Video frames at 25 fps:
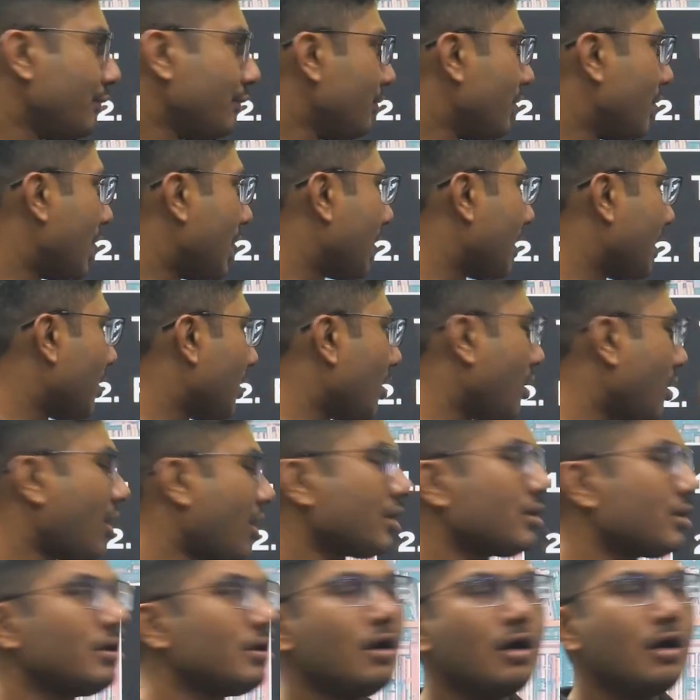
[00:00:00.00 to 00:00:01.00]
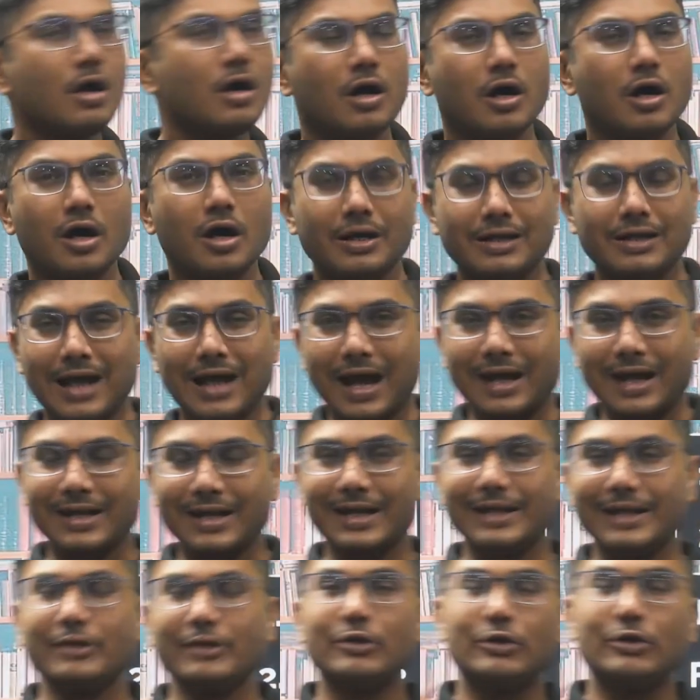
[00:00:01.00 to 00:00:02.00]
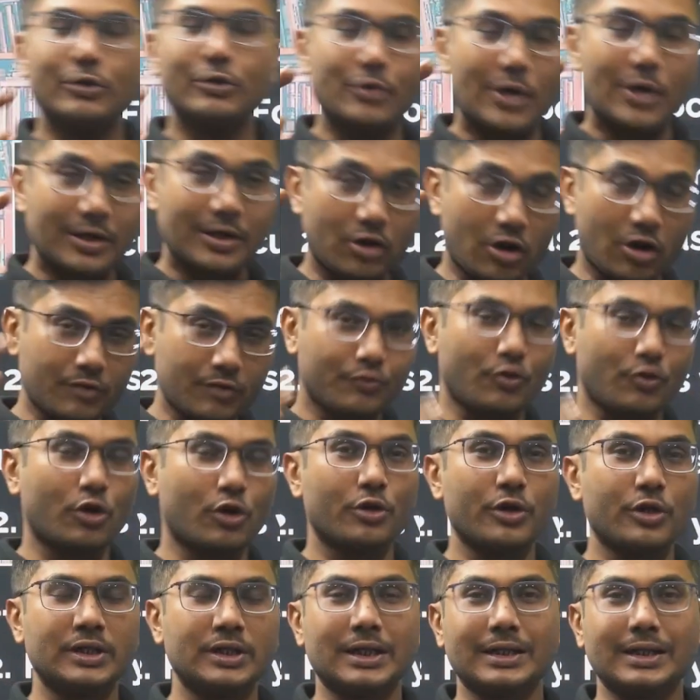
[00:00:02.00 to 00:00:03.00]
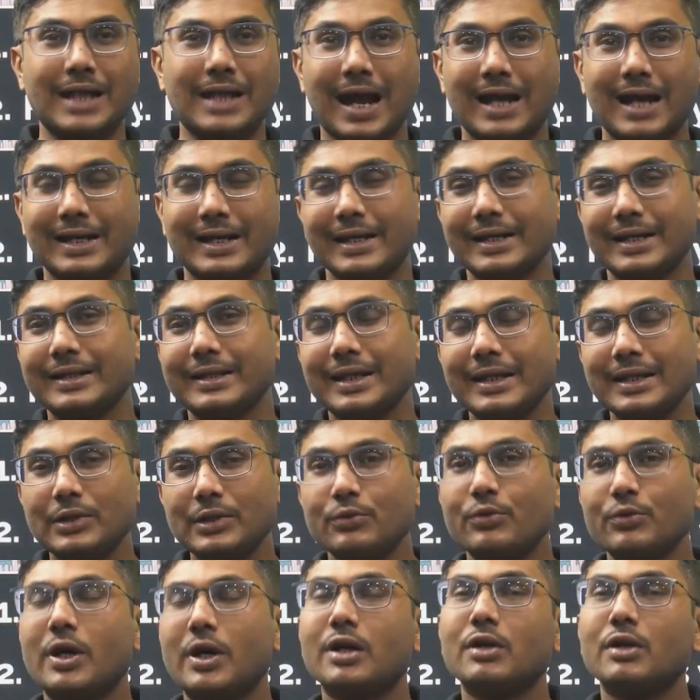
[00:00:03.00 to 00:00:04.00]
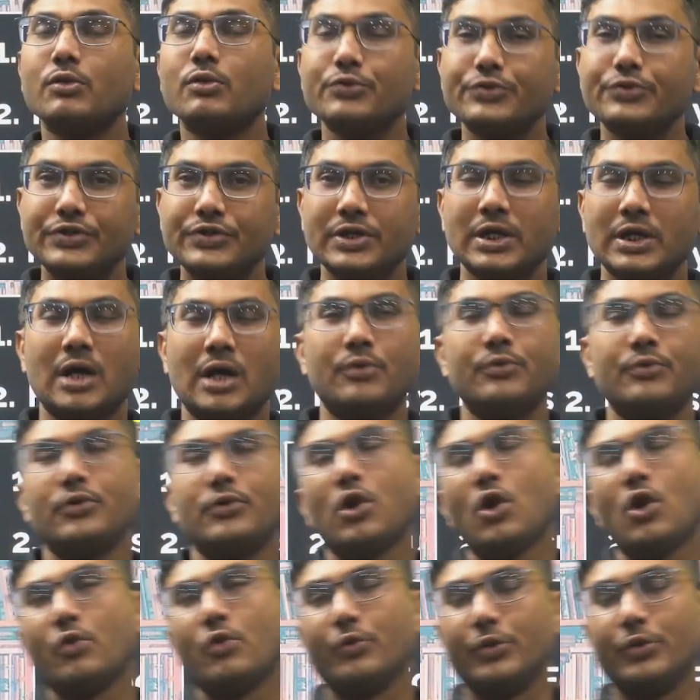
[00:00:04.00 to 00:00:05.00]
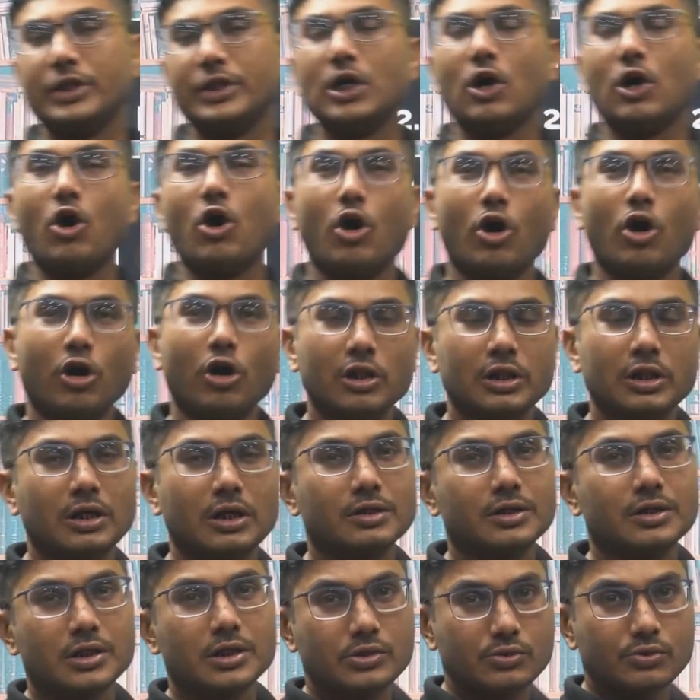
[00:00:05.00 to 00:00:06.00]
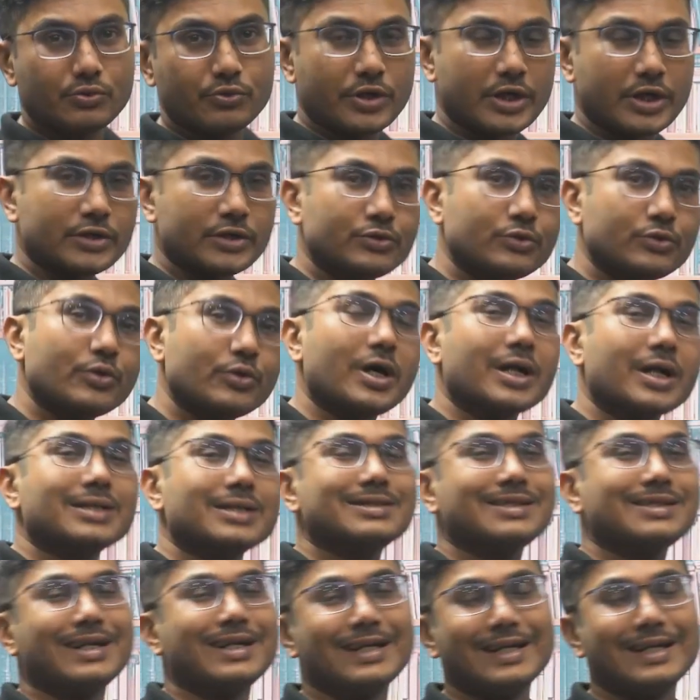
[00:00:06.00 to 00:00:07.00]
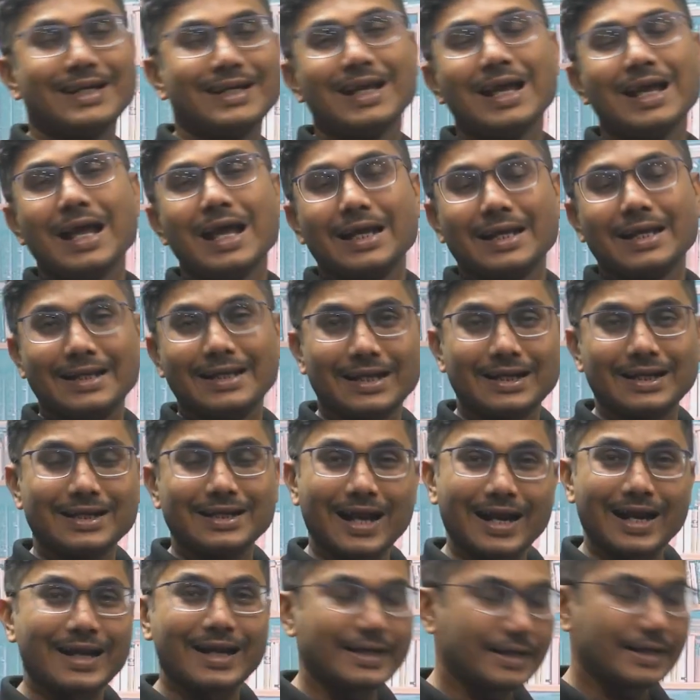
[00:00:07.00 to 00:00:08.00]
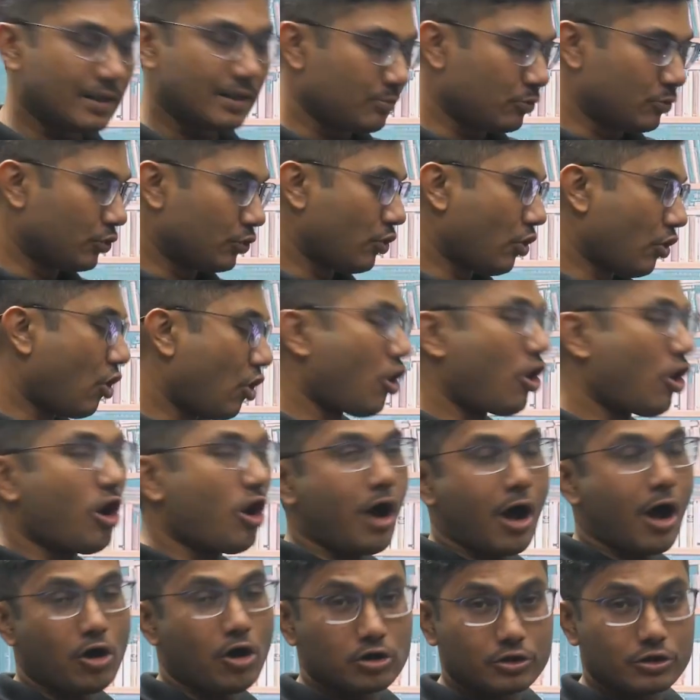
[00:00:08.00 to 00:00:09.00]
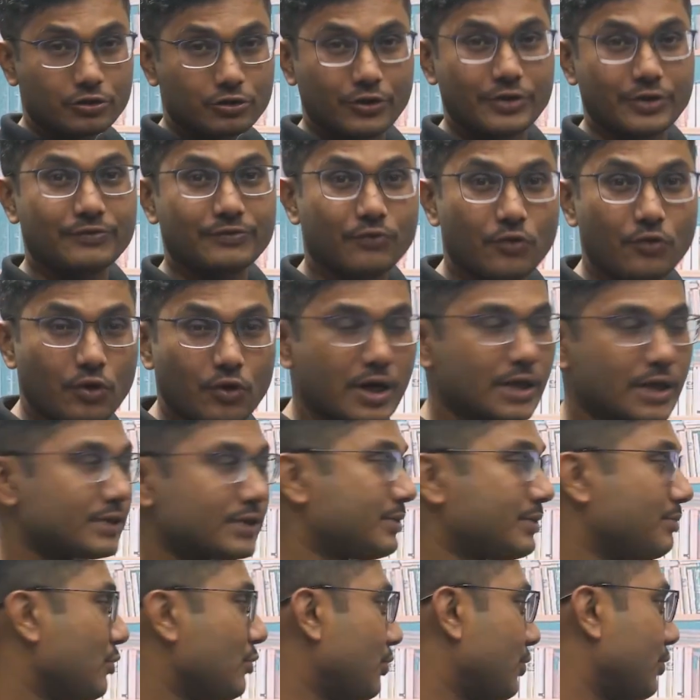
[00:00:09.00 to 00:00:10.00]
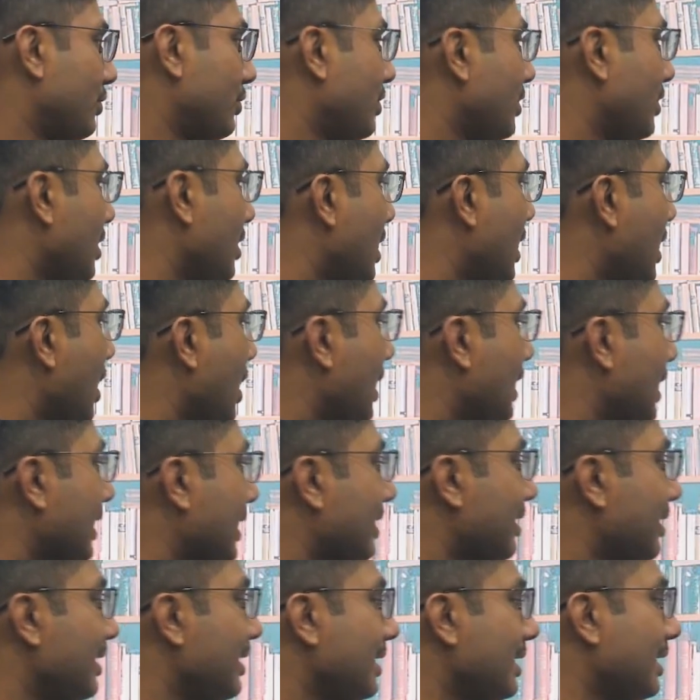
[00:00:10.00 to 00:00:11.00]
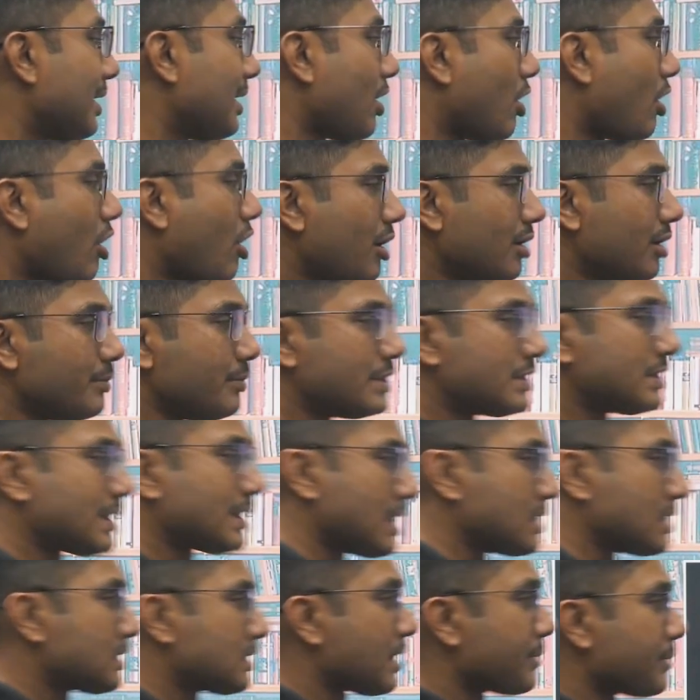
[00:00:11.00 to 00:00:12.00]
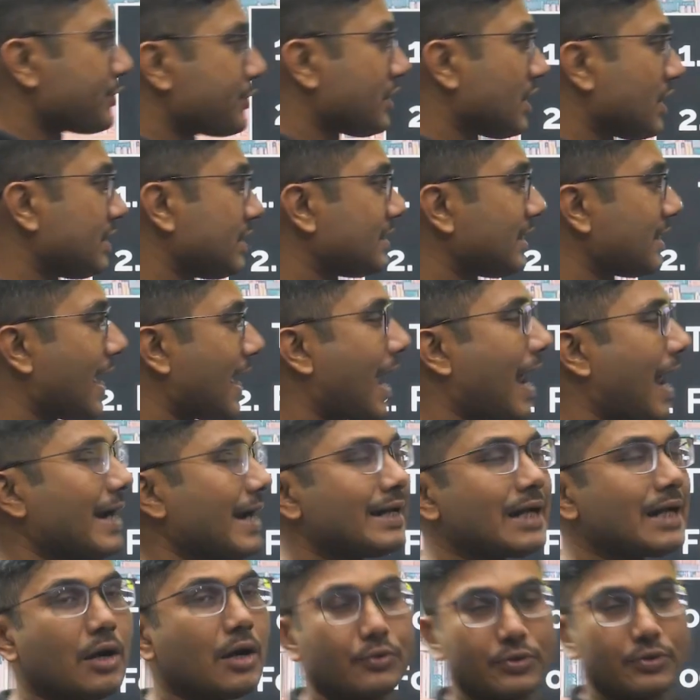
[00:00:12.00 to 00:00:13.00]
are not following the target, then you are losing out with all the other students who are studying in a targeted mode or also in focused mode. Clear all misconceptions and doubts.